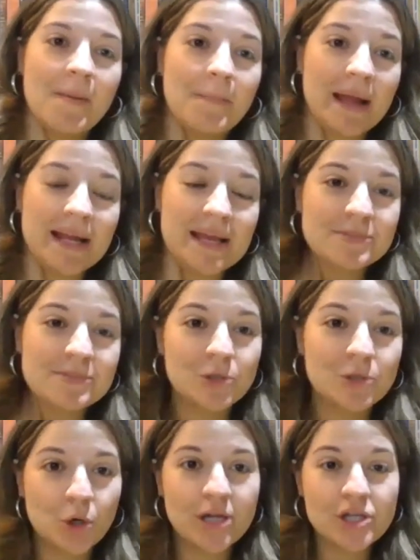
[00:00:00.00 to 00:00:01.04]
My name's
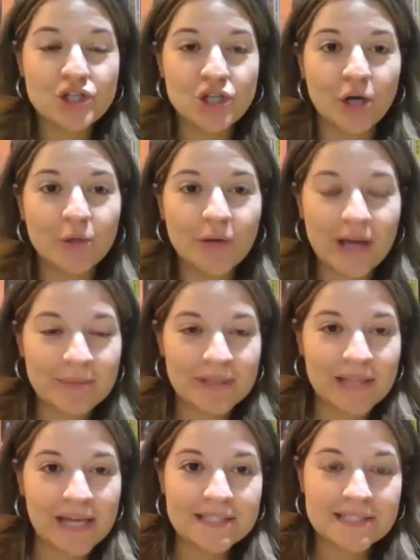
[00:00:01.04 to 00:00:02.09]
Lauren Choate. I'm
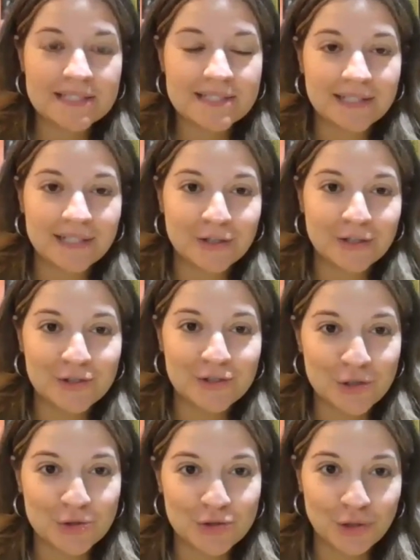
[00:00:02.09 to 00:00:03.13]
a licensed clinical
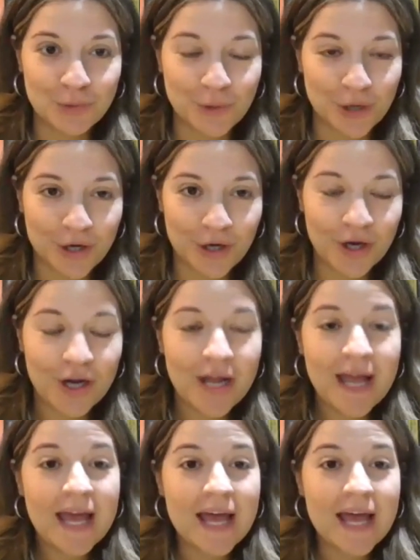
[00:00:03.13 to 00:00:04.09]
social worker